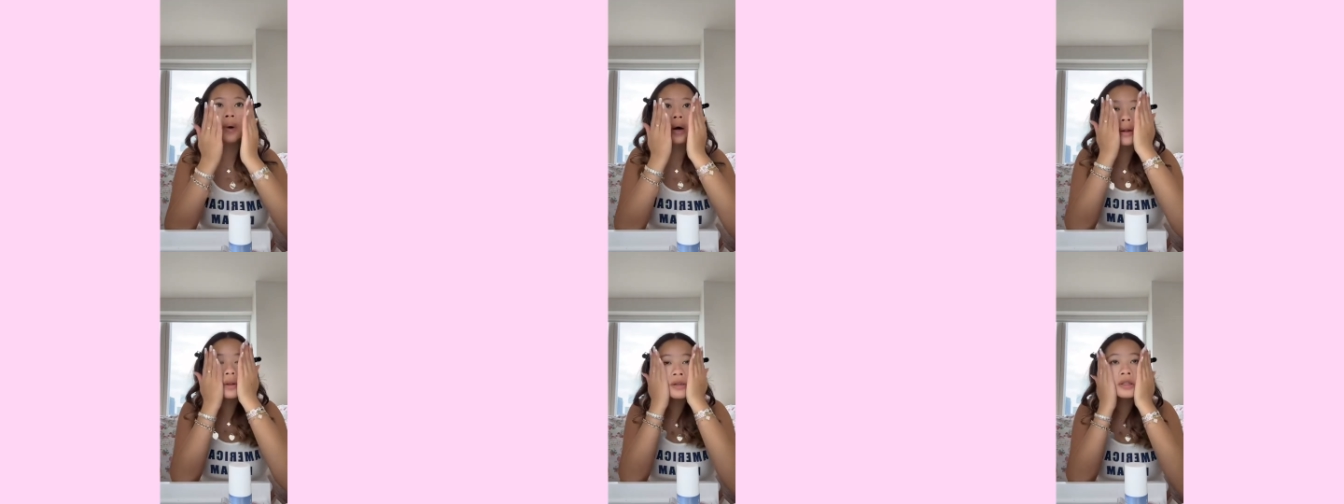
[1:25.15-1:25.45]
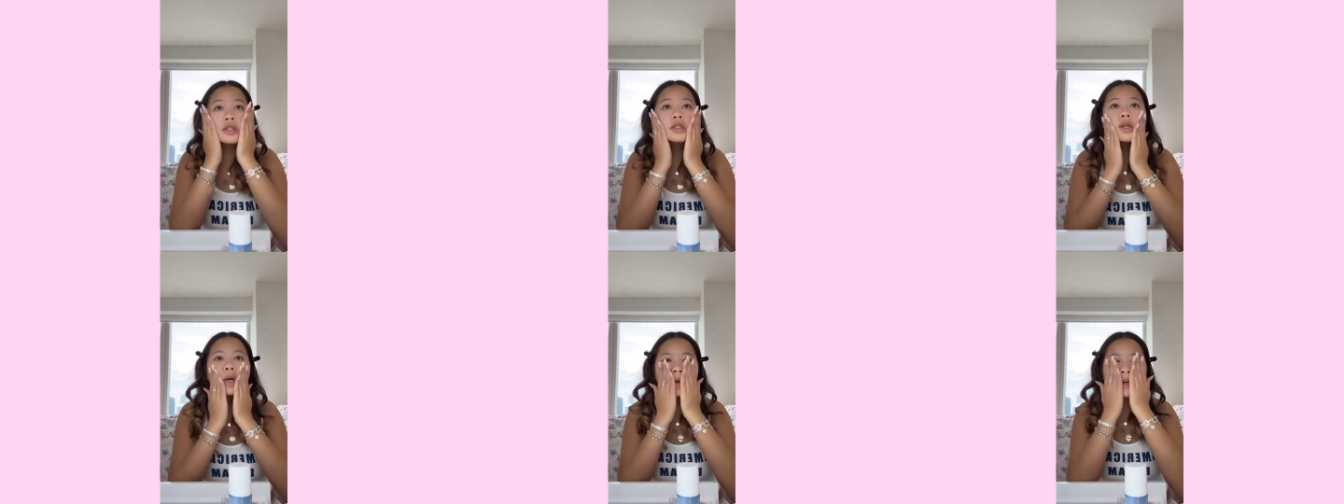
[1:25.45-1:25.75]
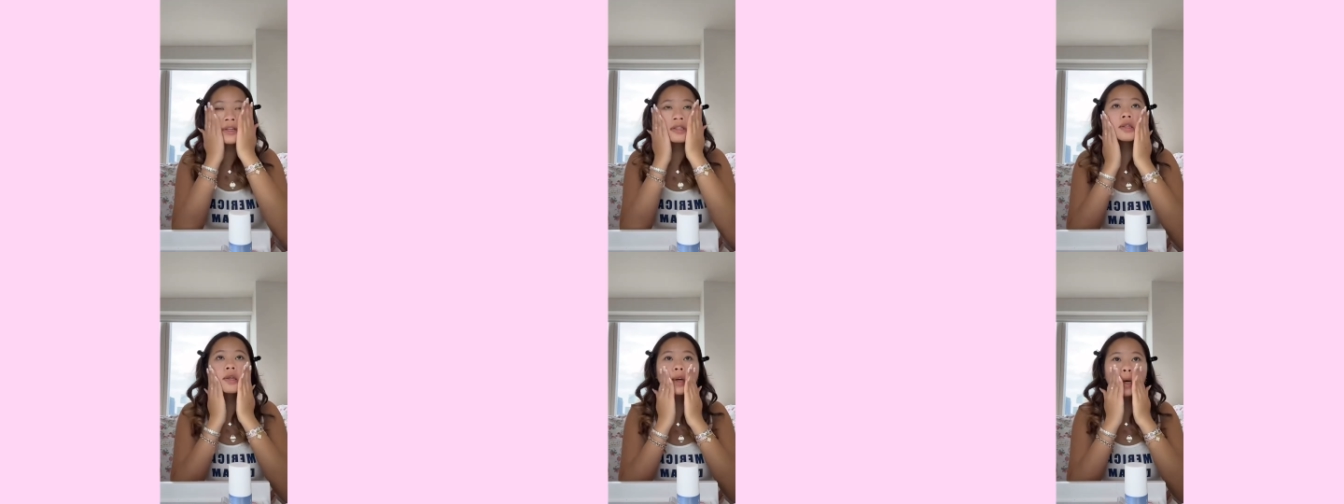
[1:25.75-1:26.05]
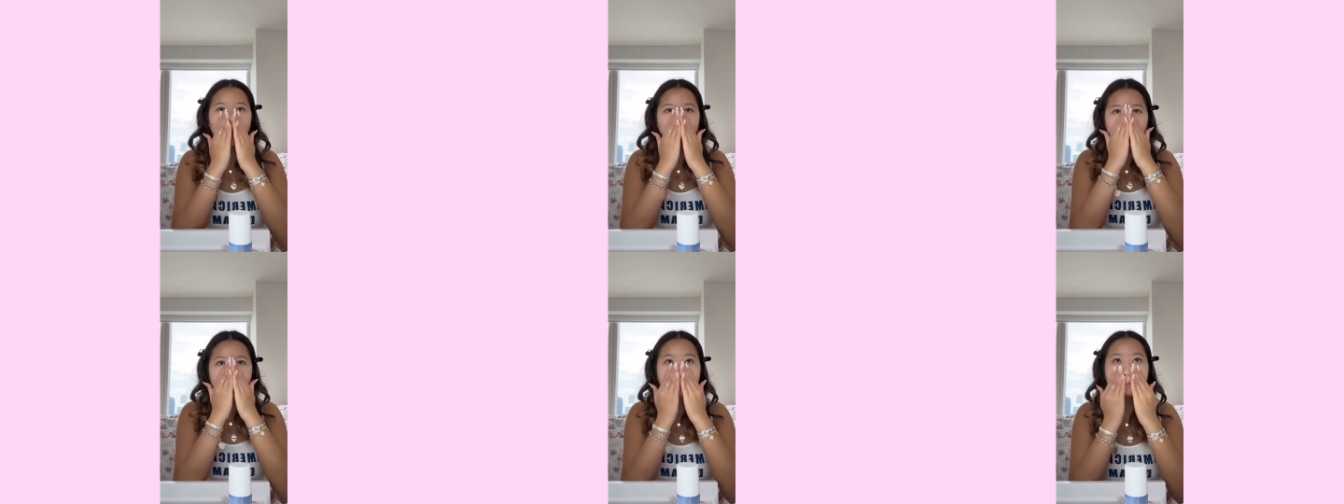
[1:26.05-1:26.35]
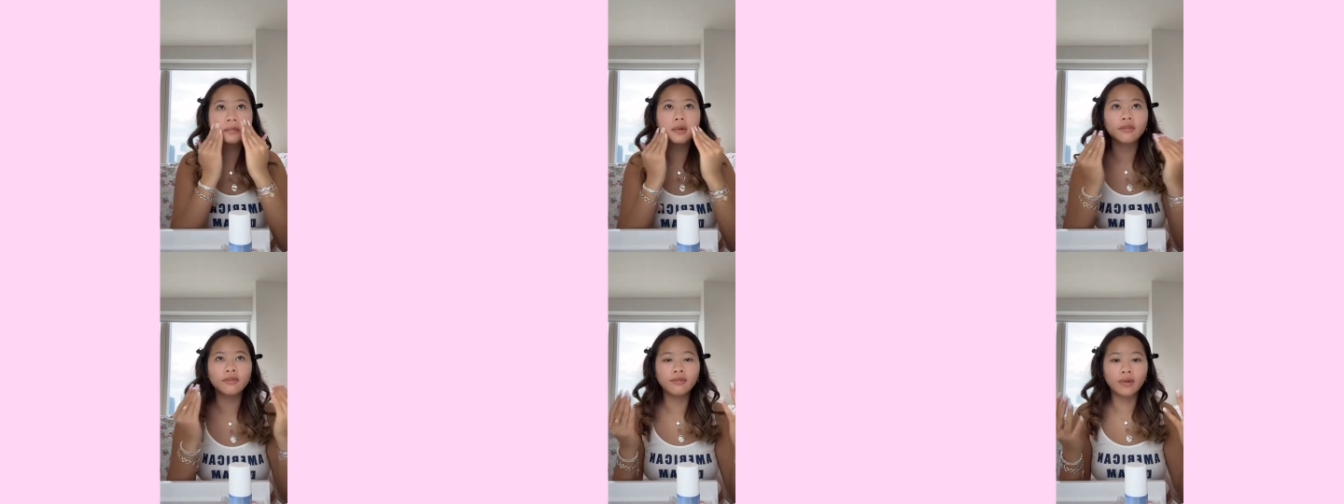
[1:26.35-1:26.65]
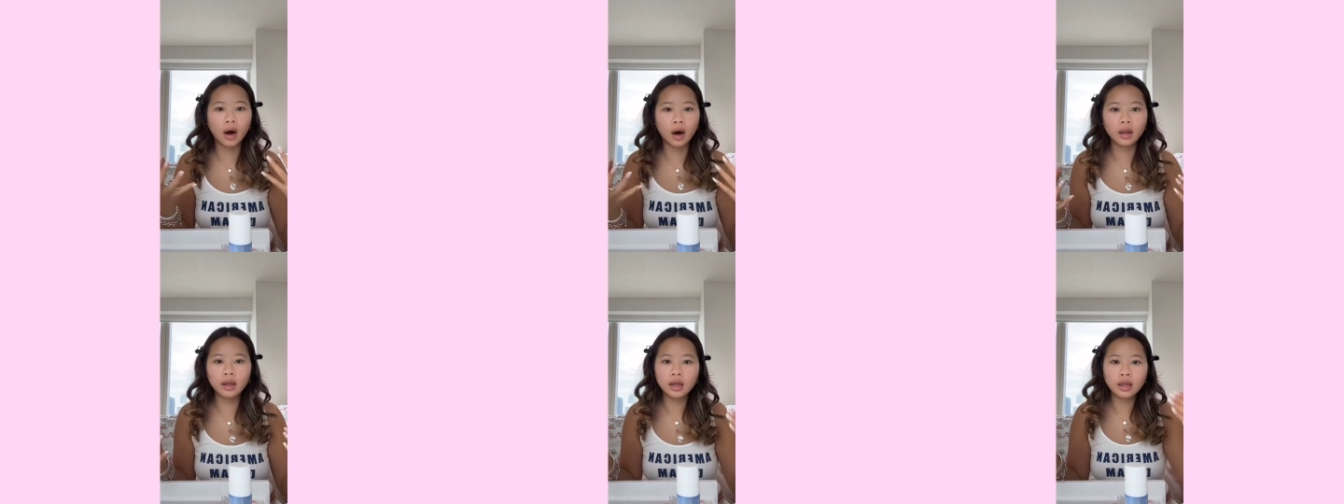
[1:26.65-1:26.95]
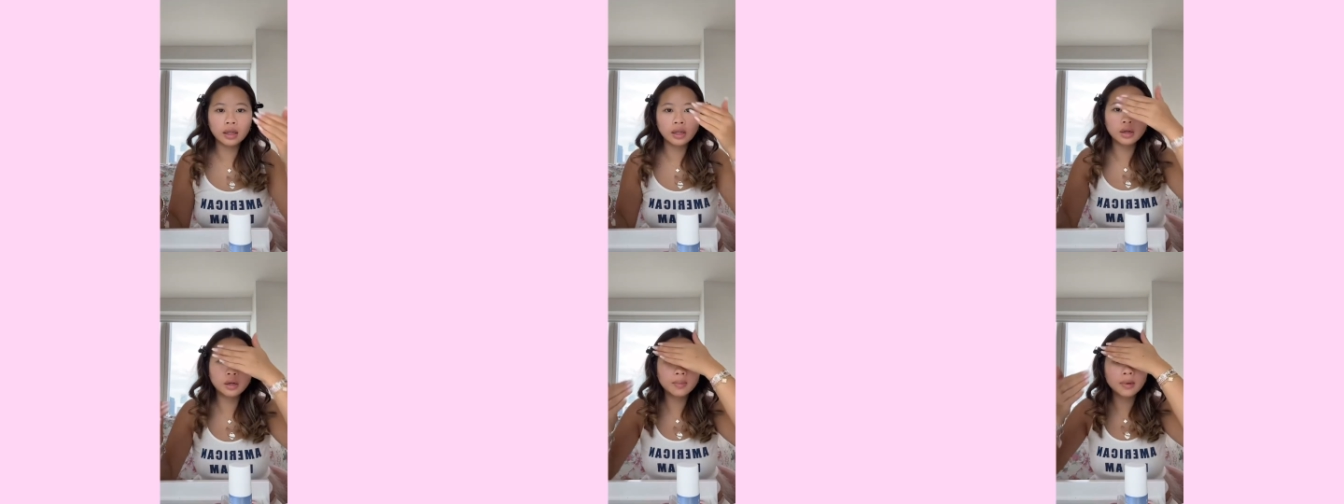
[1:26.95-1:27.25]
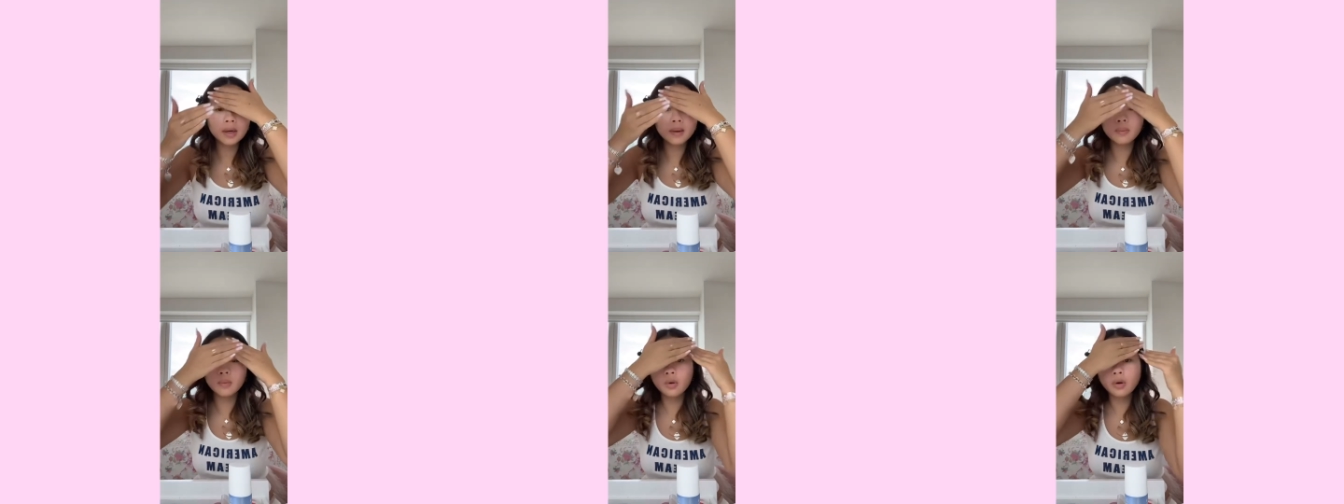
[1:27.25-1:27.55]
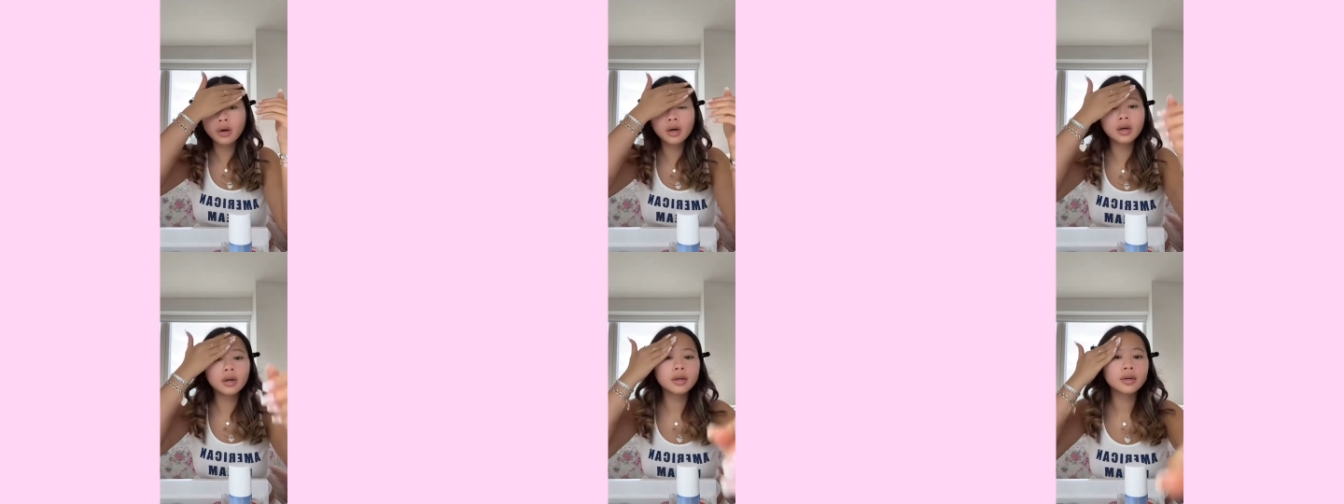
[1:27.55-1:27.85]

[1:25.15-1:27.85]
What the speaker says: They're starting to fall a little bit more.